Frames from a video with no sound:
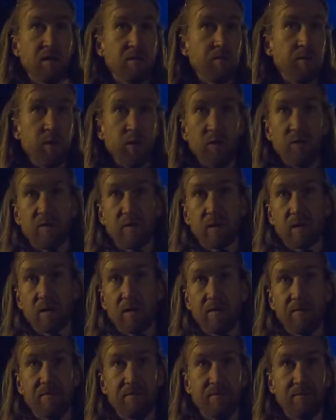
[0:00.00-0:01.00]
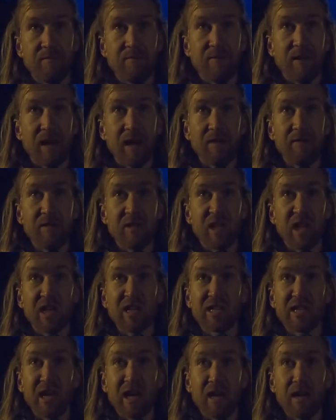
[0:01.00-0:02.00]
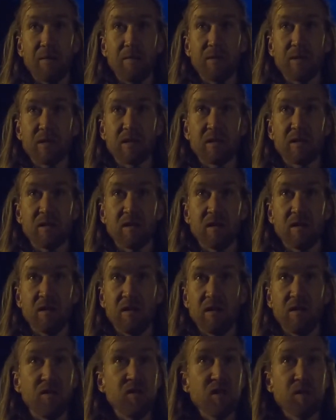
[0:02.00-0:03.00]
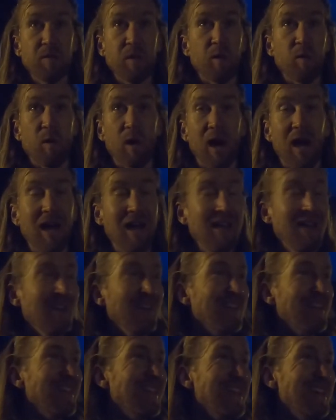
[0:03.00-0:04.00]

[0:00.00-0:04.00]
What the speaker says: maneuver 5-6 times. It took me a while.